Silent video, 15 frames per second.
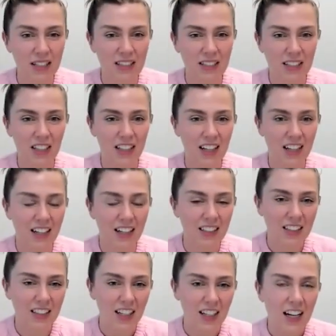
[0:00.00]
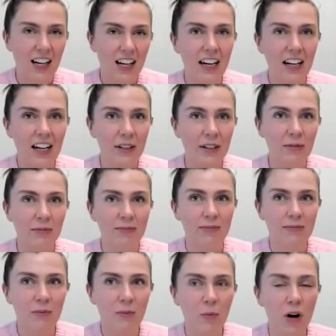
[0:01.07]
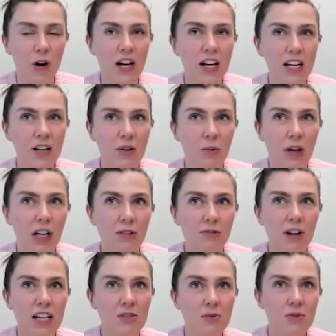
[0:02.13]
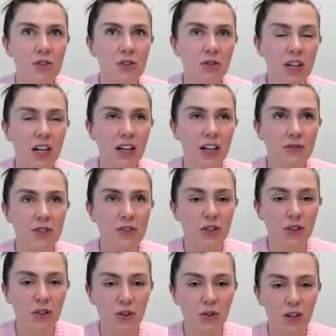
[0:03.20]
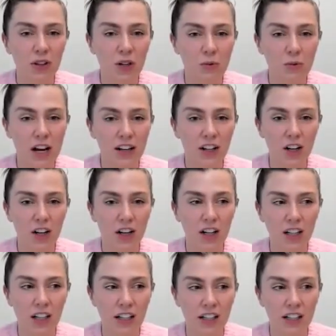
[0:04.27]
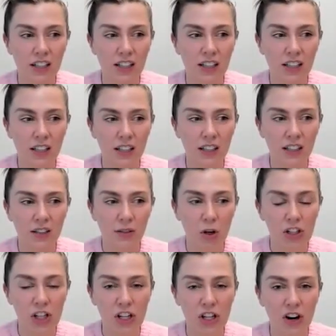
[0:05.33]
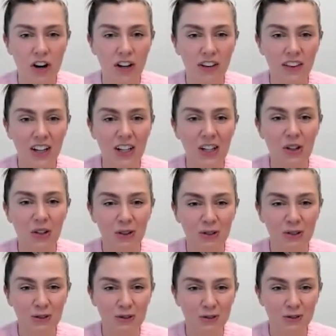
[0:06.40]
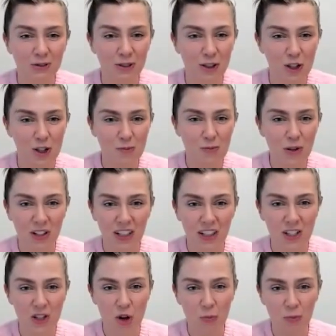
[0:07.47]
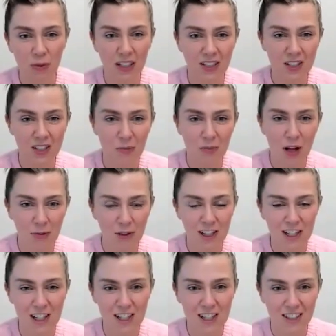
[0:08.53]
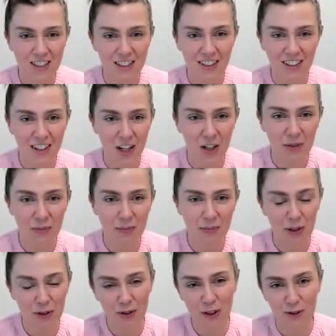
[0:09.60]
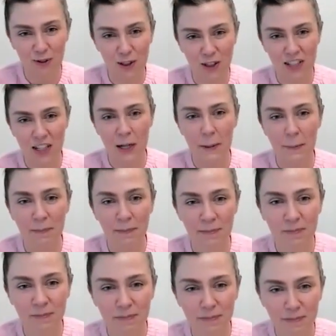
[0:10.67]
probably easier. Yeah. What advice would you give to a writer working on their own first book and is hoping to publish their book for the first time?